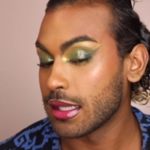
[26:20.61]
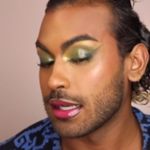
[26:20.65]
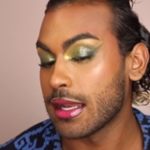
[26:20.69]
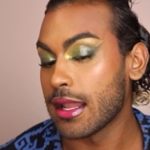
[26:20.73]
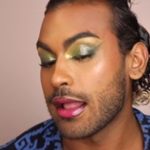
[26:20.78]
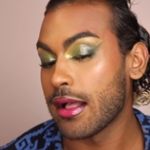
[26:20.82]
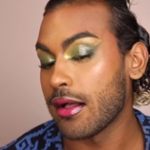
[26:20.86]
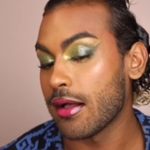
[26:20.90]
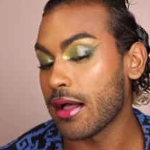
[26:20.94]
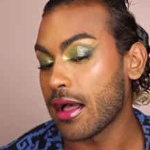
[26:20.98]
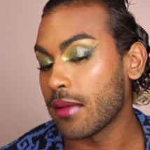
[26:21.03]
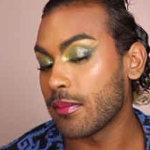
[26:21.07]

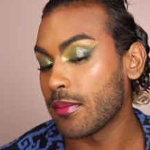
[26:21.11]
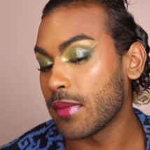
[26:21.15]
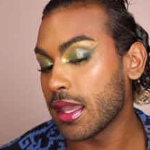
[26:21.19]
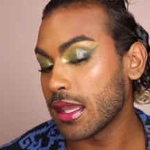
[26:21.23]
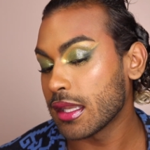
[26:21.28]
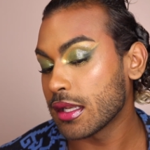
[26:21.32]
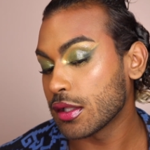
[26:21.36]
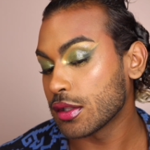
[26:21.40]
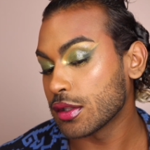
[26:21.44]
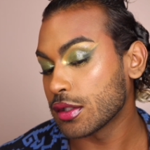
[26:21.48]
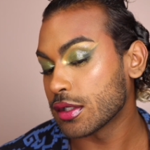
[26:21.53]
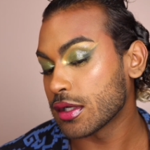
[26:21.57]
Now I
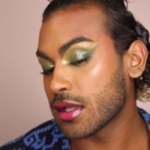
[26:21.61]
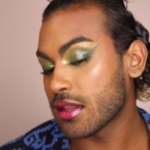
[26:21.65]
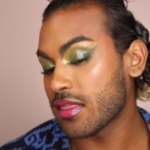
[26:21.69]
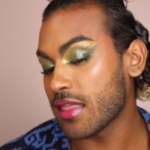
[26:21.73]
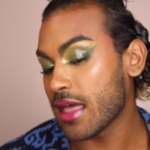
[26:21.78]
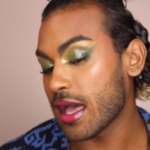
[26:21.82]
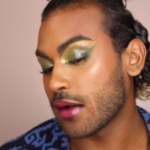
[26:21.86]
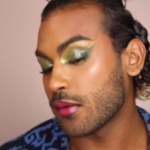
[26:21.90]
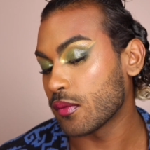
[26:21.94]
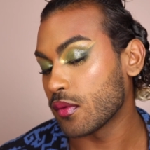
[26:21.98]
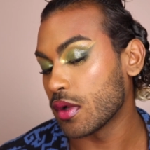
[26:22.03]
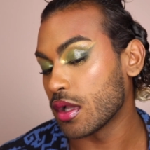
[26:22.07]
made a look
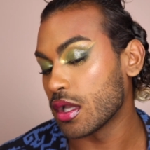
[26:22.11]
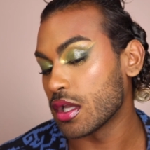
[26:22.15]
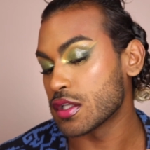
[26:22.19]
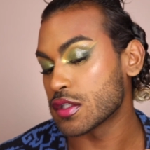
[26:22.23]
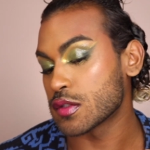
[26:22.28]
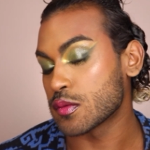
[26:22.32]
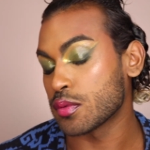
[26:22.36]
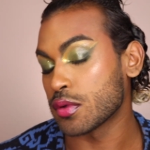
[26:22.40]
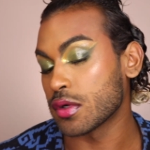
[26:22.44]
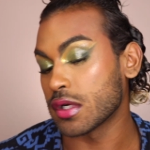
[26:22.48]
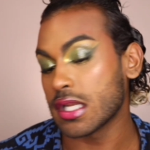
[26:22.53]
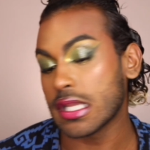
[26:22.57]
that
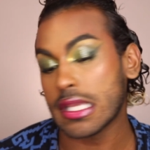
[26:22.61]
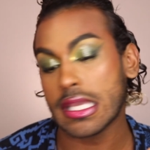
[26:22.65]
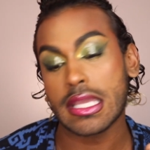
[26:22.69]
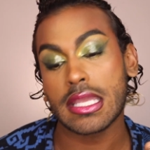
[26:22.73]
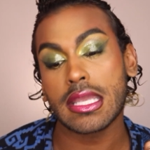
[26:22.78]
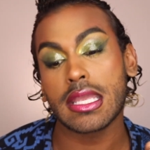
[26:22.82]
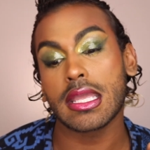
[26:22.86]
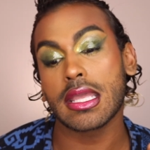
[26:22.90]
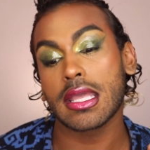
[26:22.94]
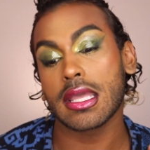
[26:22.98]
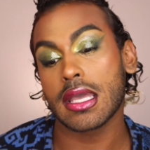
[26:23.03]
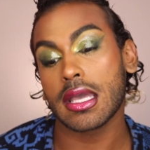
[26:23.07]
was
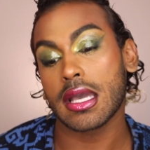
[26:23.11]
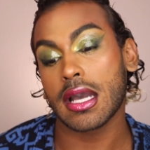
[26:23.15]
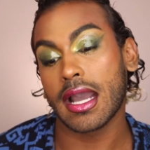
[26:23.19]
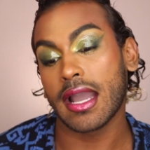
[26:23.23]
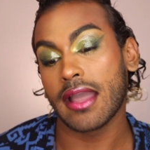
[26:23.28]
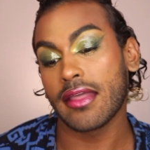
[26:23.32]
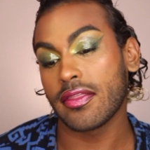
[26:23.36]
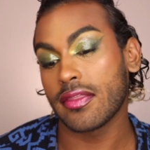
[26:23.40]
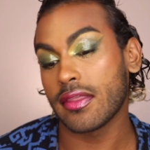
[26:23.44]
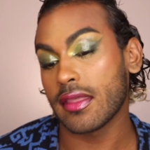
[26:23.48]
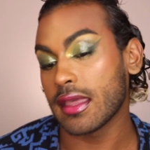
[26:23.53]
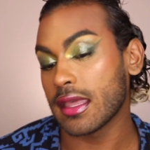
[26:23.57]
pretty,
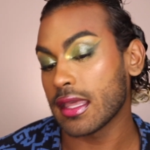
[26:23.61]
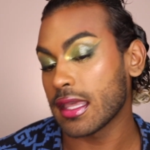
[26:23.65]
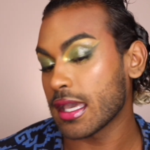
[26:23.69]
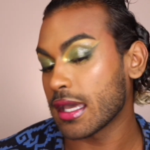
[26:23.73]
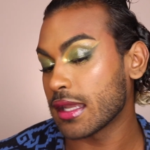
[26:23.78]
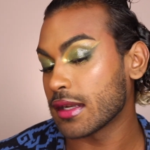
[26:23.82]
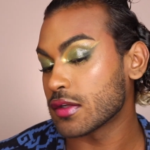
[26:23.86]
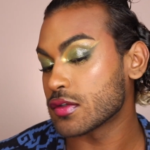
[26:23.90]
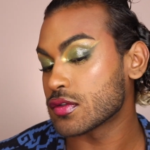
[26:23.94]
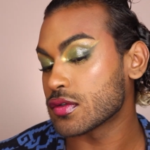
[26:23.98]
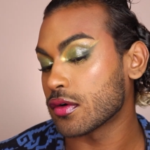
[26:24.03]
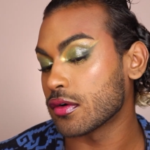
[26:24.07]
I think,
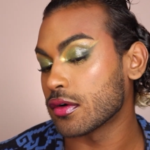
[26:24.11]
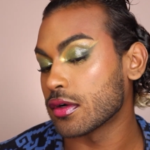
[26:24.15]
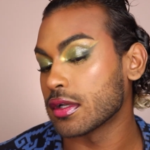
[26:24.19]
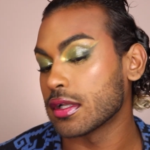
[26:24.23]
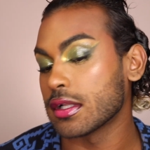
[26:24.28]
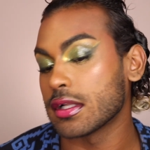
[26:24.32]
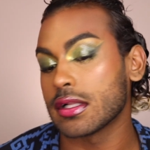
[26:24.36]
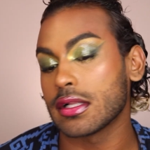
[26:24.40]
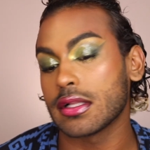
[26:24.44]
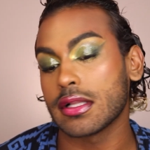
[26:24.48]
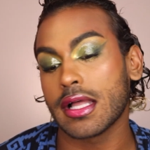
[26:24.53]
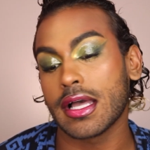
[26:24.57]

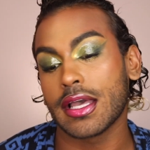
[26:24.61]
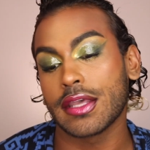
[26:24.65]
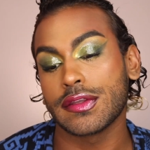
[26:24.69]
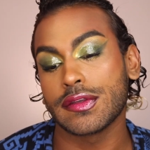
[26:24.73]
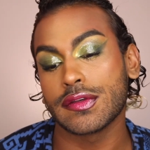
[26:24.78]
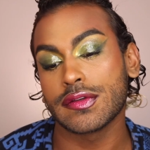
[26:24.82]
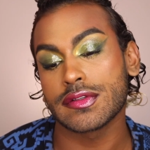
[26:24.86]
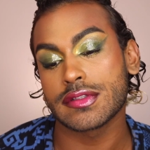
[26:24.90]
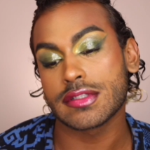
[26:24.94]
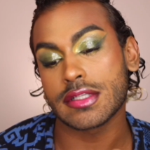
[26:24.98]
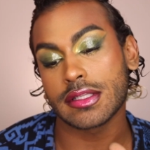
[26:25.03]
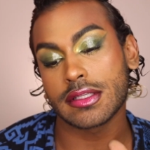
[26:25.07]
editorial. I
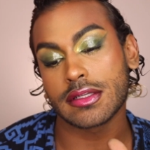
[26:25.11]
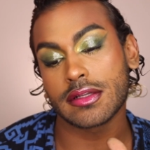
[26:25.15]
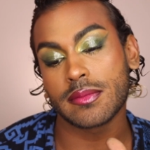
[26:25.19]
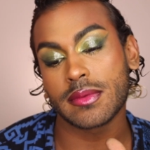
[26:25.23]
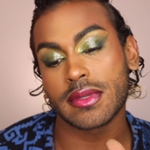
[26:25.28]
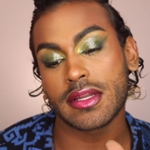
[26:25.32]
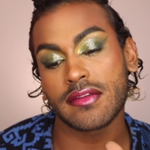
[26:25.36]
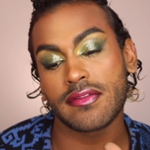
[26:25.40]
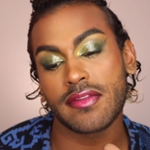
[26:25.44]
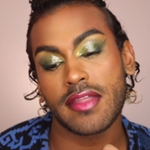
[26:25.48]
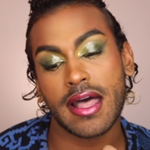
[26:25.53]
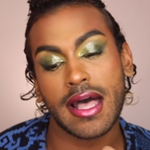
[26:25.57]
used a little
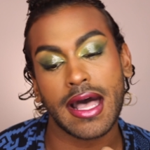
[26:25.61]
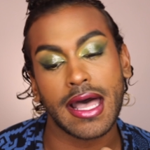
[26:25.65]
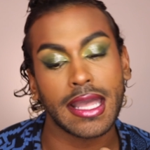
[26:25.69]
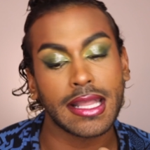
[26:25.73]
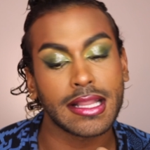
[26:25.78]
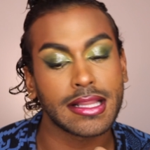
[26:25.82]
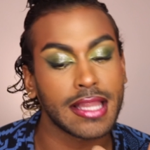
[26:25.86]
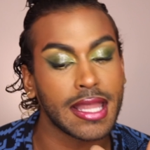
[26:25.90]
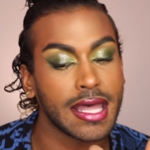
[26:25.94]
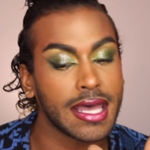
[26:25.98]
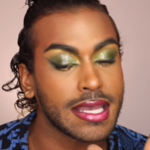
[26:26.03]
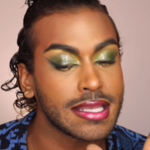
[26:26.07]
bit of the
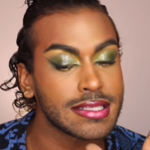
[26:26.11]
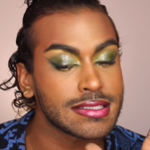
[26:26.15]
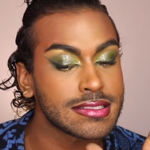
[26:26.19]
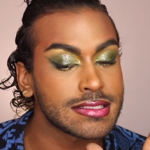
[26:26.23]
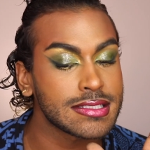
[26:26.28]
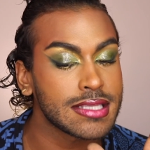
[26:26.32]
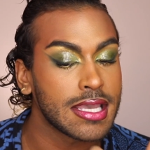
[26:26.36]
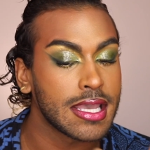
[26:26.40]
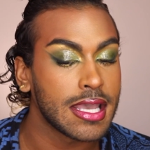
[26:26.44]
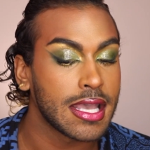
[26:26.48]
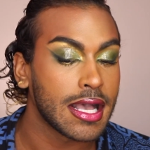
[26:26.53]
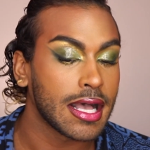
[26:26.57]
eyeglass.